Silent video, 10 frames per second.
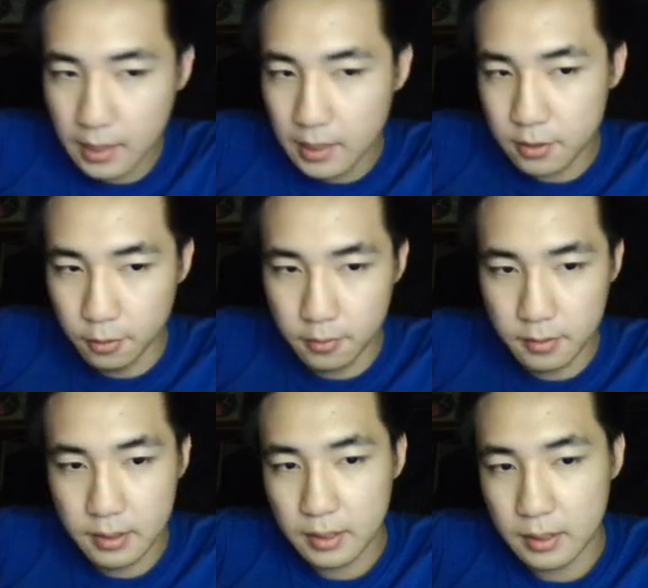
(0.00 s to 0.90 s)
So
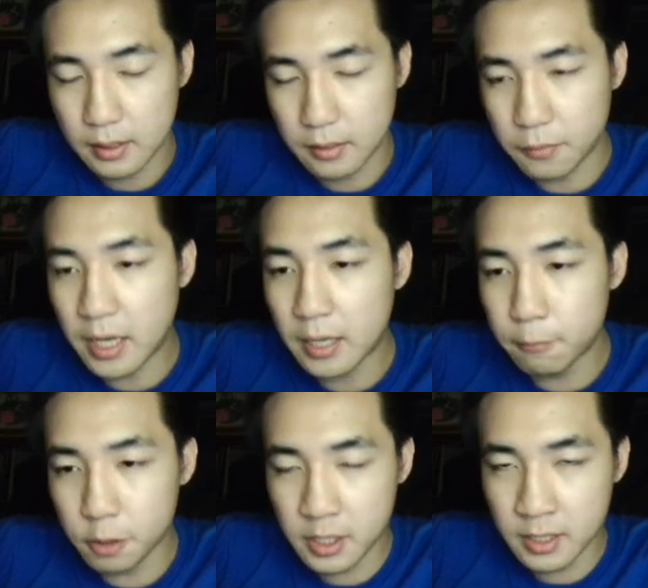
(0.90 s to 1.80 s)
we are
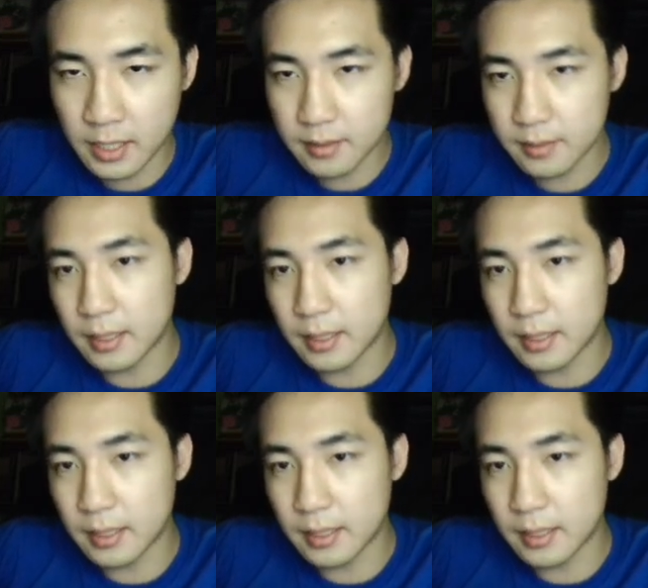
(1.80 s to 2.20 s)
approaching that